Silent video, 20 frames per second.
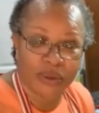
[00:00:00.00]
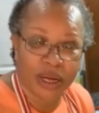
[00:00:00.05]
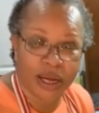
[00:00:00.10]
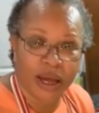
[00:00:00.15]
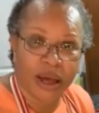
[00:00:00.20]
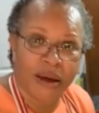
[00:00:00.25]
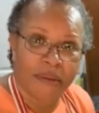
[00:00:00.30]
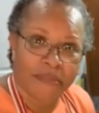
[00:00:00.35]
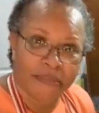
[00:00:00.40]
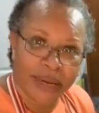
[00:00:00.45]

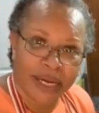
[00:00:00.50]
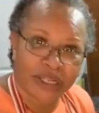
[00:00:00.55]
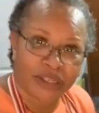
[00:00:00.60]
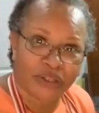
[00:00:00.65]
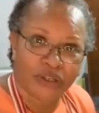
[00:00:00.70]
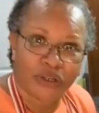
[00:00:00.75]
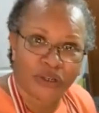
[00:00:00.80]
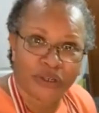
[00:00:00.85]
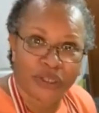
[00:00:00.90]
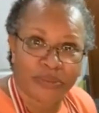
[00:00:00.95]
make sure you
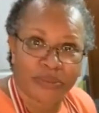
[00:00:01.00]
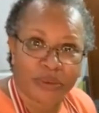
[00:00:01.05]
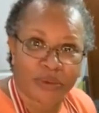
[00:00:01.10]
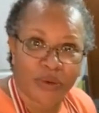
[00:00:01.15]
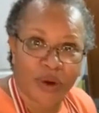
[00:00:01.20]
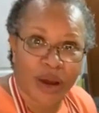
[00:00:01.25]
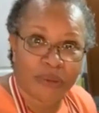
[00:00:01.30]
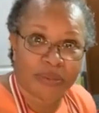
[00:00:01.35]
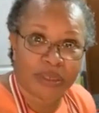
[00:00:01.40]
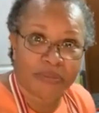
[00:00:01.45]
subscribe
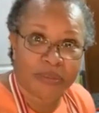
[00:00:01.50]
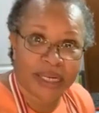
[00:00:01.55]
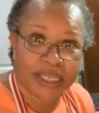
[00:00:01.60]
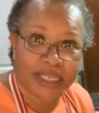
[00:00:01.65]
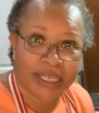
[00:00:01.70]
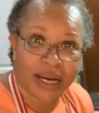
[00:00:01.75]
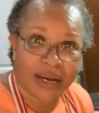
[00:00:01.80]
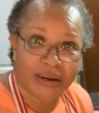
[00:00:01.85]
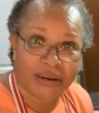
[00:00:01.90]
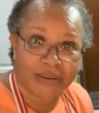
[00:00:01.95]
to my channel,
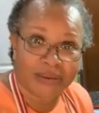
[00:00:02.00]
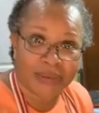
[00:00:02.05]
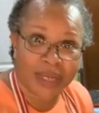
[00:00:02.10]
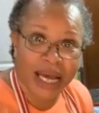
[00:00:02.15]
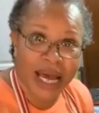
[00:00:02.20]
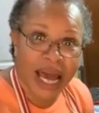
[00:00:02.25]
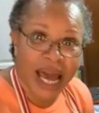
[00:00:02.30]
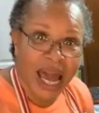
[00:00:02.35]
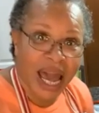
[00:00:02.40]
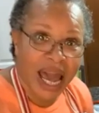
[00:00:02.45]

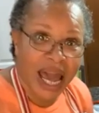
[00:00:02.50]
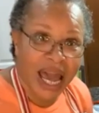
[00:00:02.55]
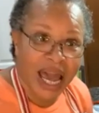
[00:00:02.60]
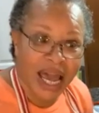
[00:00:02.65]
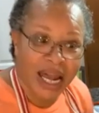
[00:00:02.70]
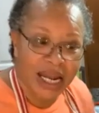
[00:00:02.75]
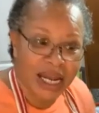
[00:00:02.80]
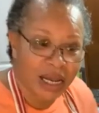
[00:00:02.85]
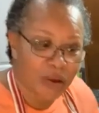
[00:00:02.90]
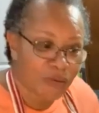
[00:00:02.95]
and
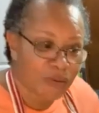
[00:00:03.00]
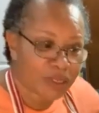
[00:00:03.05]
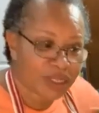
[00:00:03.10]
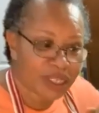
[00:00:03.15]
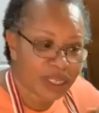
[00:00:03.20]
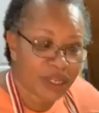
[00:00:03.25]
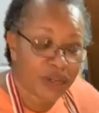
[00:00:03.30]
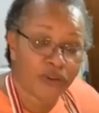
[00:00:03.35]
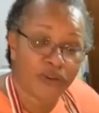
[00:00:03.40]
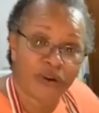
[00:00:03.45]
it will send you
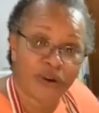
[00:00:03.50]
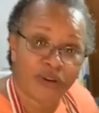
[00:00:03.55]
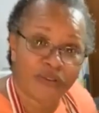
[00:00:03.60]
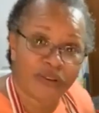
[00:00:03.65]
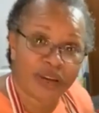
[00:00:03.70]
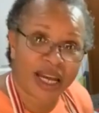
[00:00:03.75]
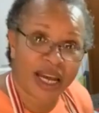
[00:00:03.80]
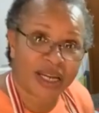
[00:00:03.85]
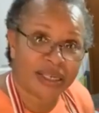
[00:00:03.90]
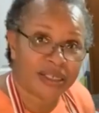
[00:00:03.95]

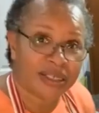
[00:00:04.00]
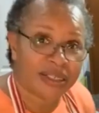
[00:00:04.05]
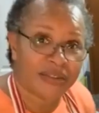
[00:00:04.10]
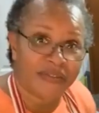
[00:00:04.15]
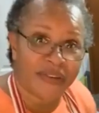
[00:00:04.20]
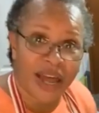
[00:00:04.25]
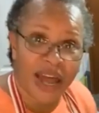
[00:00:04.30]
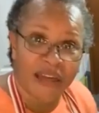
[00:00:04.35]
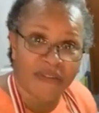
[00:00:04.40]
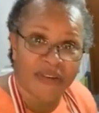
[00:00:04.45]
notifications of
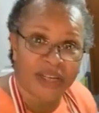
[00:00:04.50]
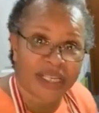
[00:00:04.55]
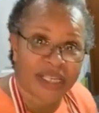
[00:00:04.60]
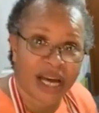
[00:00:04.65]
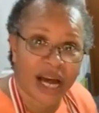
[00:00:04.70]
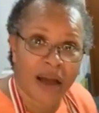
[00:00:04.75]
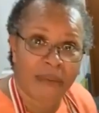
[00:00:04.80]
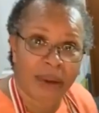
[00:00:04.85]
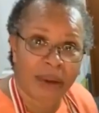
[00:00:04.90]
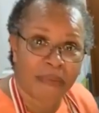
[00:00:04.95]
every time I
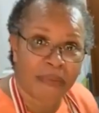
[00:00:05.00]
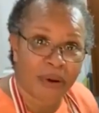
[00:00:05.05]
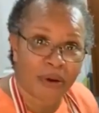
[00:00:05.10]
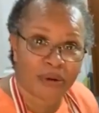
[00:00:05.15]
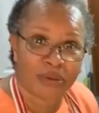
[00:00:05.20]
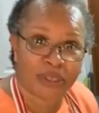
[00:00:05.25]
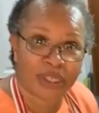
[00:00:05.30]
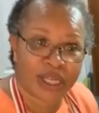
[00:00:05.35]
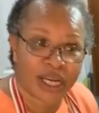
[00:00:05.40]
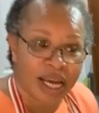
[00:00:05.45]
post
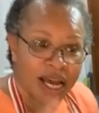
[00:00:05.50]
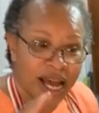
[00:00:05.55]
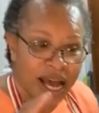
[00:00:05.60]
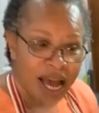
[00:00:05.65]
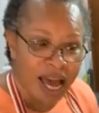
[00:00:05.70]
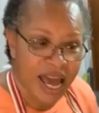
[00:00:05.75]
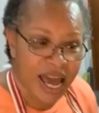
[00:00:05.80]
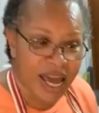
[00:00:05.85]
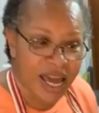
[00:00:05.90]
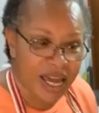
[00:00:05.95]

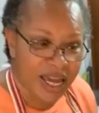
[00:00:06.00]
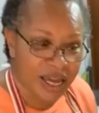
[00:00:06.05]
a